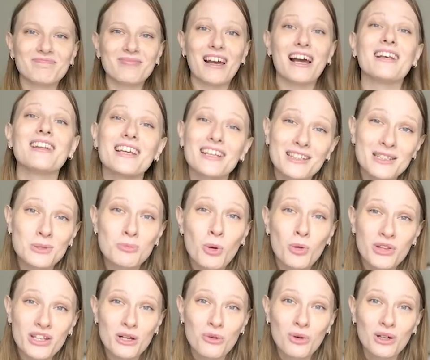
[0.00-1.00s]
I like these
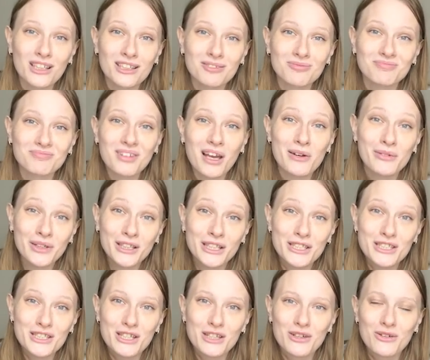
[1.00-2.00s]
both equally. I really
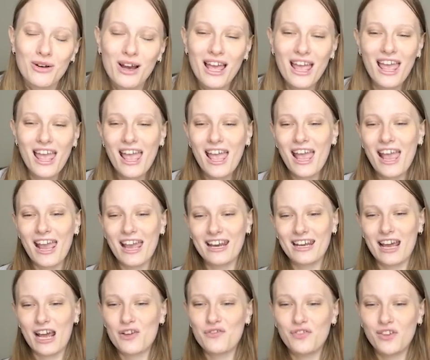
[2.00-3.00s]
do. And
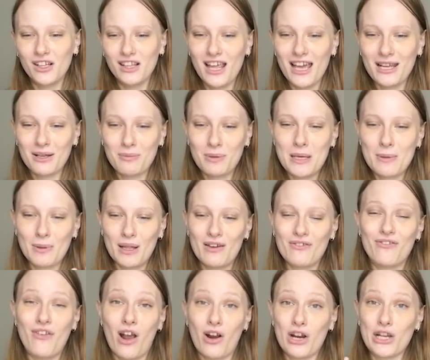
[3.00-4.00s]
I feel like people
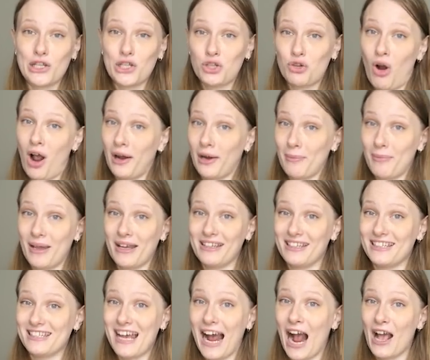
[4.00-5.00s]
have very strong
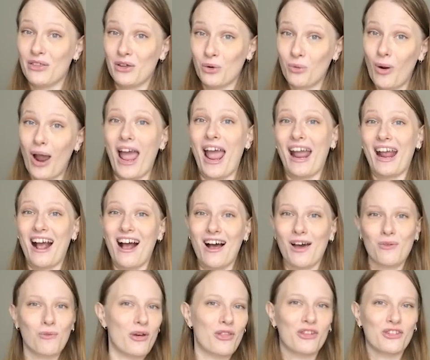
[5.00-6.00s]
opinions either way
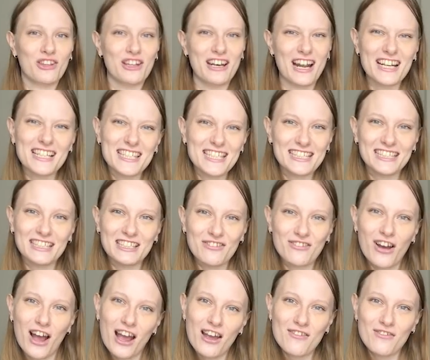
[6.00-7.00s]
on whether the
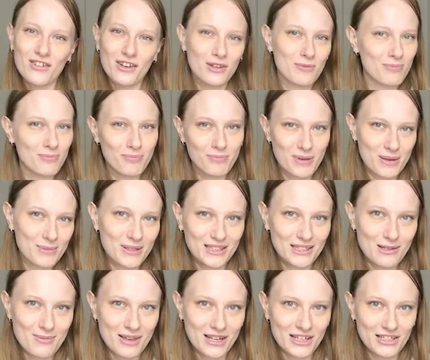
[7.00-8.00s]
1995
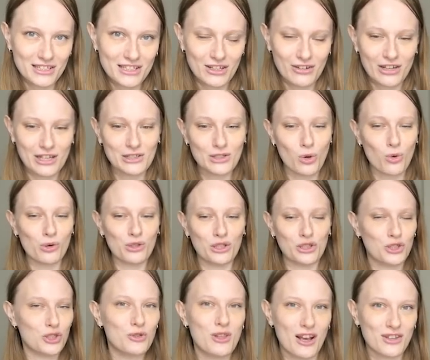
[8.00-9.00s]
BBC miniseries or the
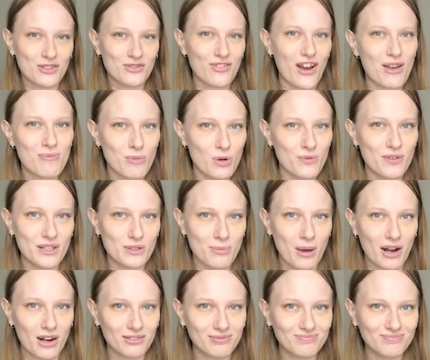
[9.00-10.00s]
2005 movie is
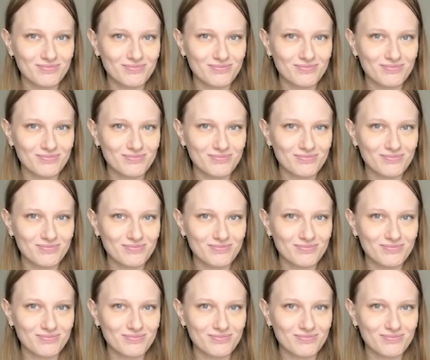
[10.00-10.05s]
better.